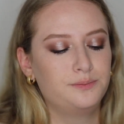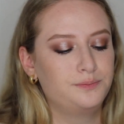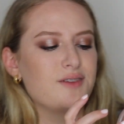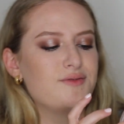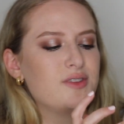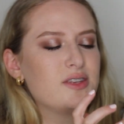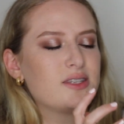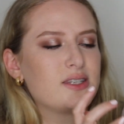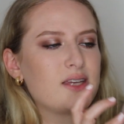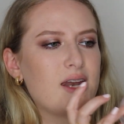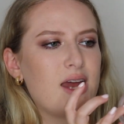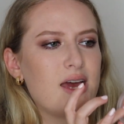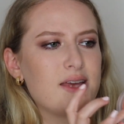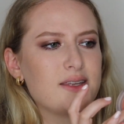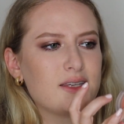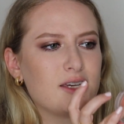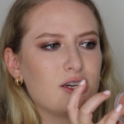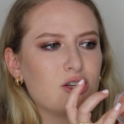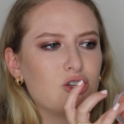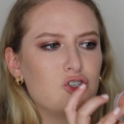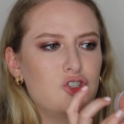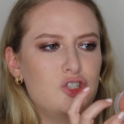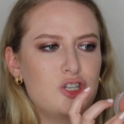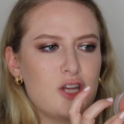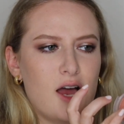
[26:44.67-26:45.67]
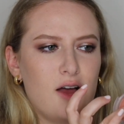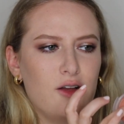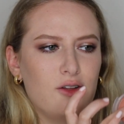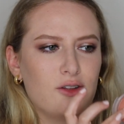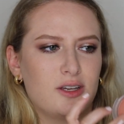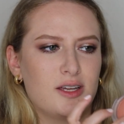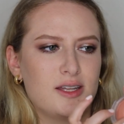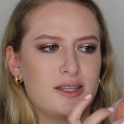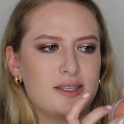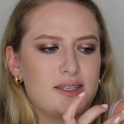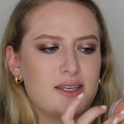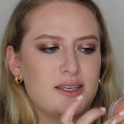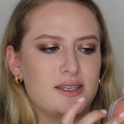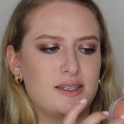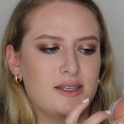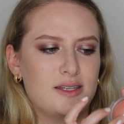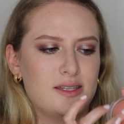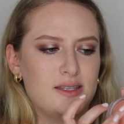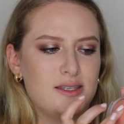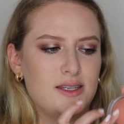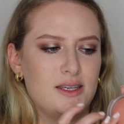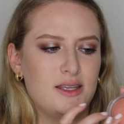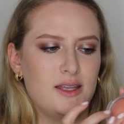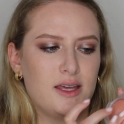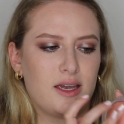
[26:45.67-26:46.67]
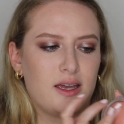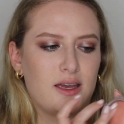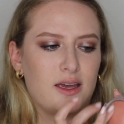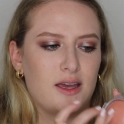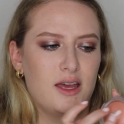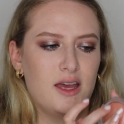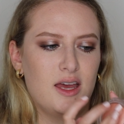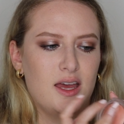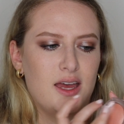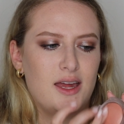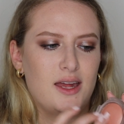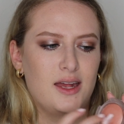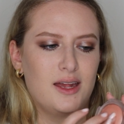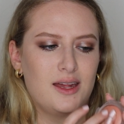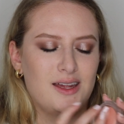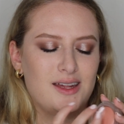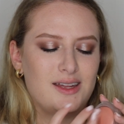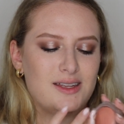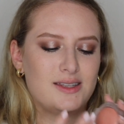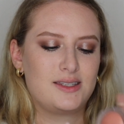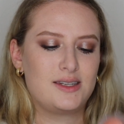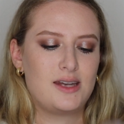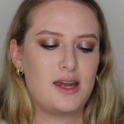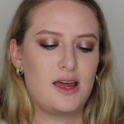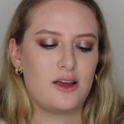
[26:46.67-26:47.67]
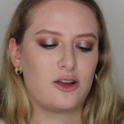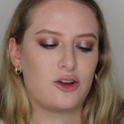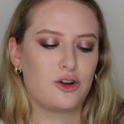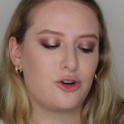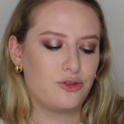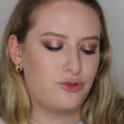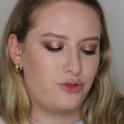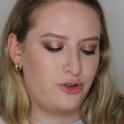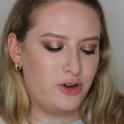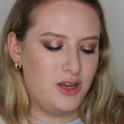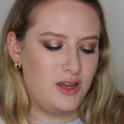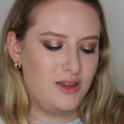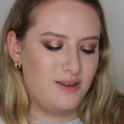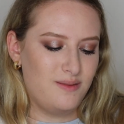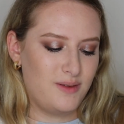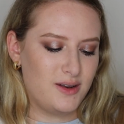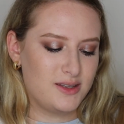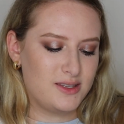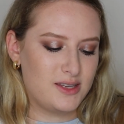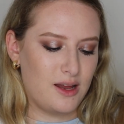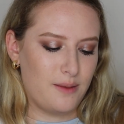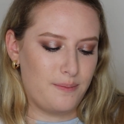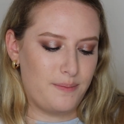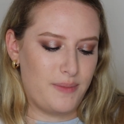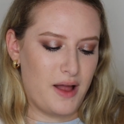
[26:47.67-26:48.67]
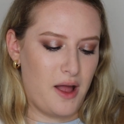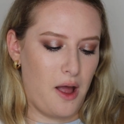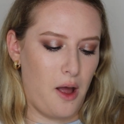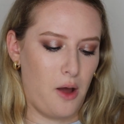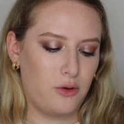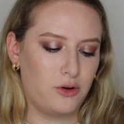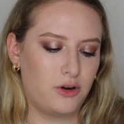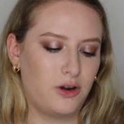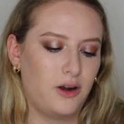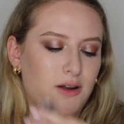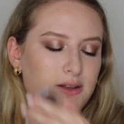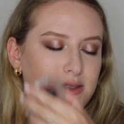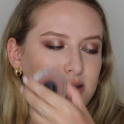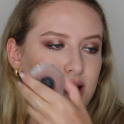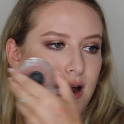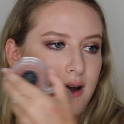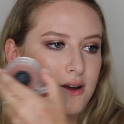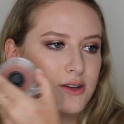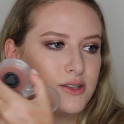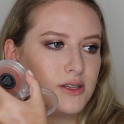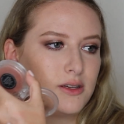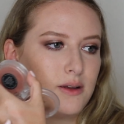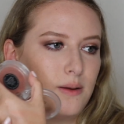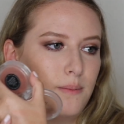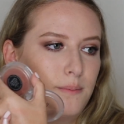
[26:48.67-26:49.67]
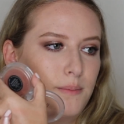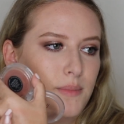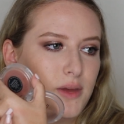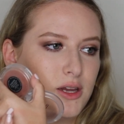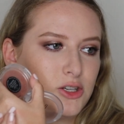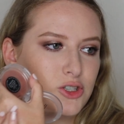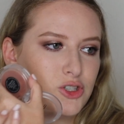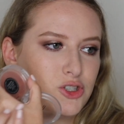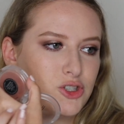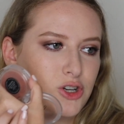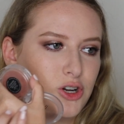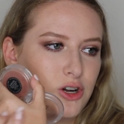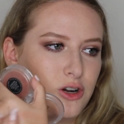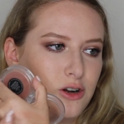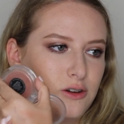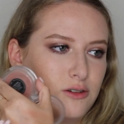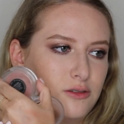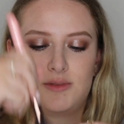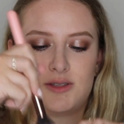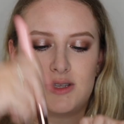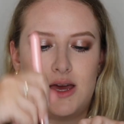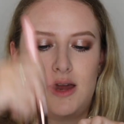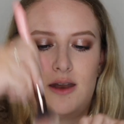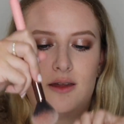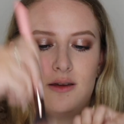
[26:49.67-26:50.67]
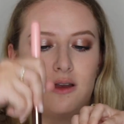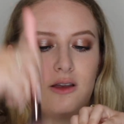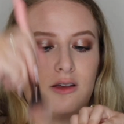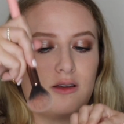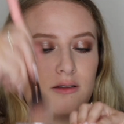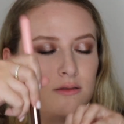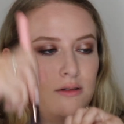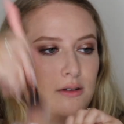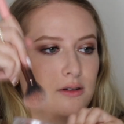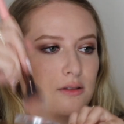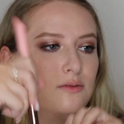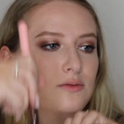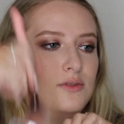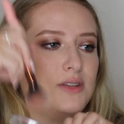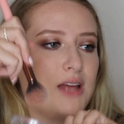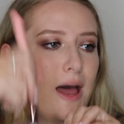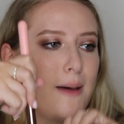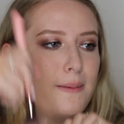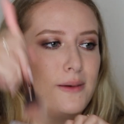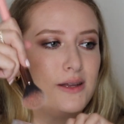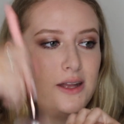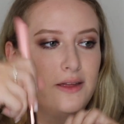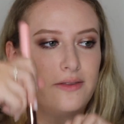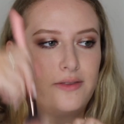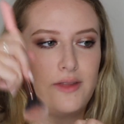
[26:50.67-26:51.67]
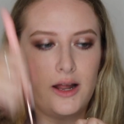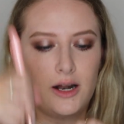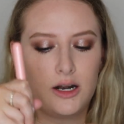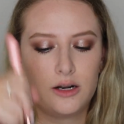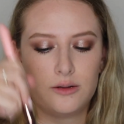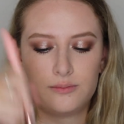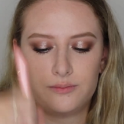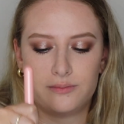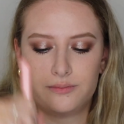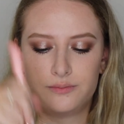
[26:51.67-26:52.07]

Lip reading: And this kind of has like a gel consistency. Like, it's not cream, but it's not powder. It's kind of just like a mixture. Just kind of dab it in there.